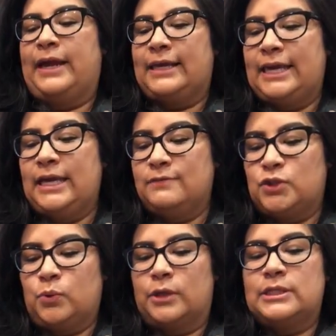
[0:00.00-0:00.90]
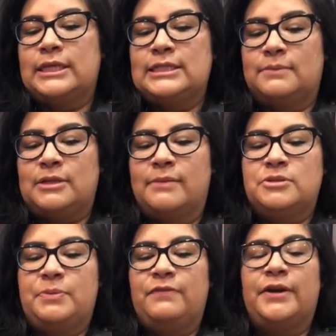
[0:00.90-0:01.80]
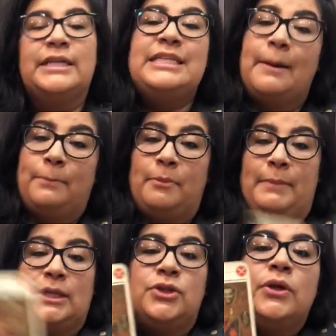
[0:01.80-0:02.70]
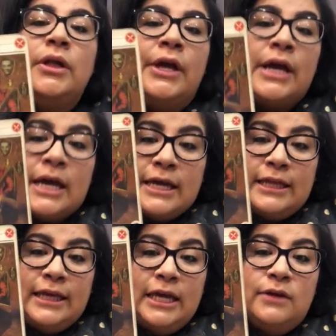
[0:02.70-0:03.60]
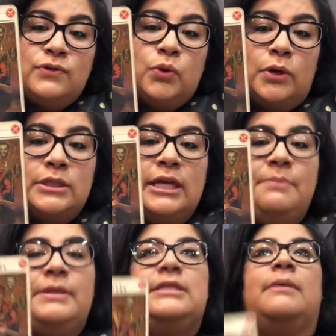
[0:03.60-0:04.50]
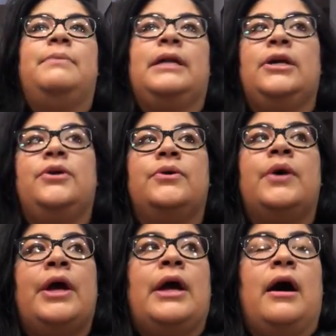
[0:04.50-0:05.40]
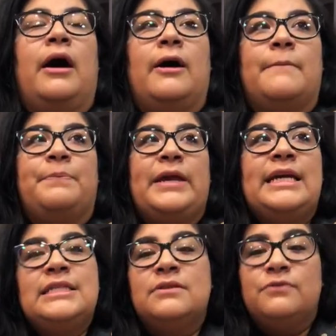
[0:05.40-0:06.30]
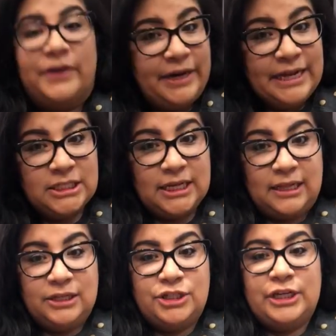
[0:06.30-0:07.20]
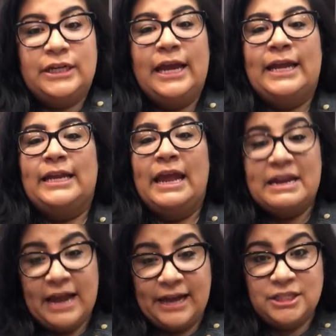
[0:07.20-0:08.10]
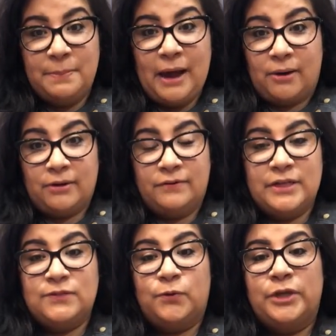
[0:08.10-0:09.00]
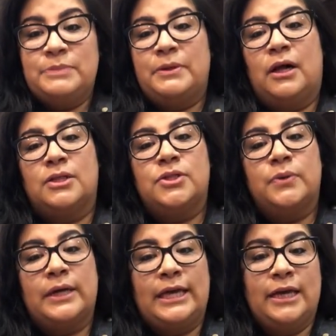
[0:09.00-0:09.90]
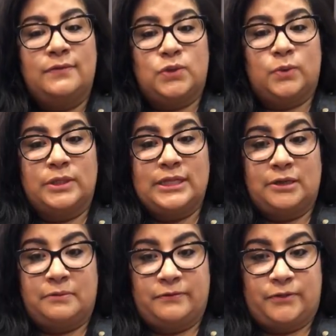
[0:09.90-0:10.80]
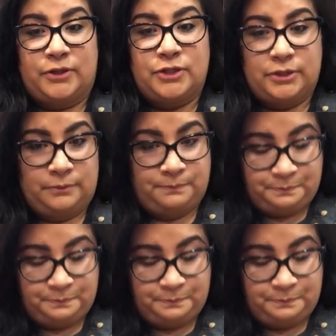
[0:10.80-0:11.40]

That King of Swords can sometimes be very temperamental. The King of Swords can be somebody who um, is very intelligent and, and has a power of his voice, but also a King of Swords in a reverse